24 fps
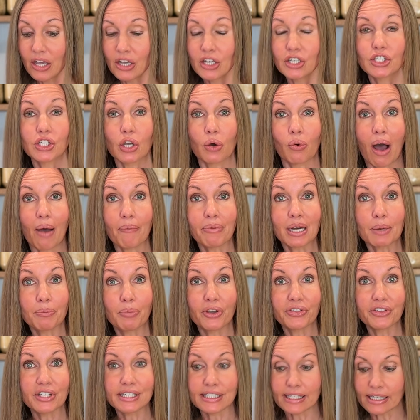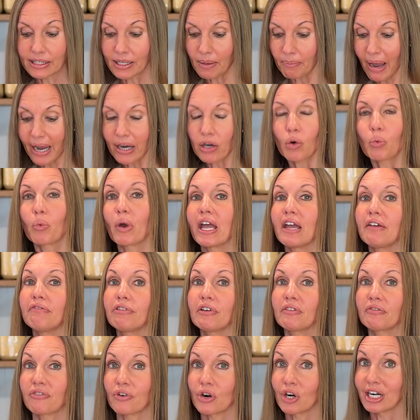So I'm gonna put this in the microwave
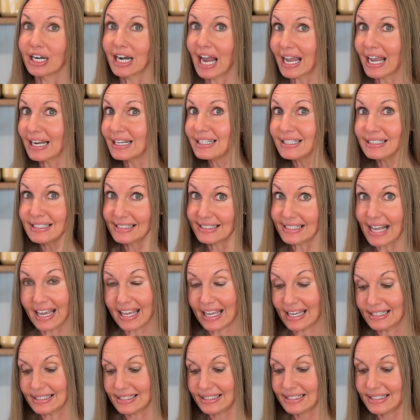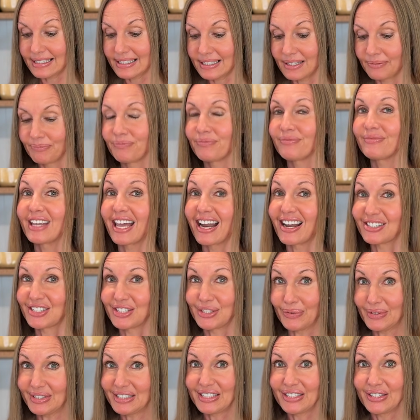for 90 seconds. I'll
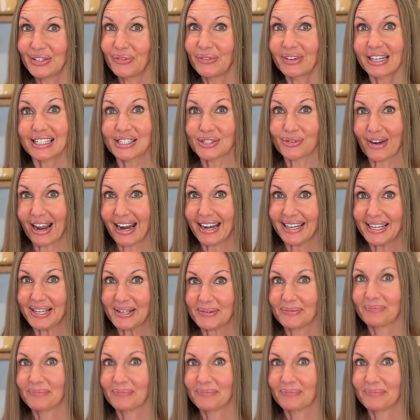show it to you when it's ready.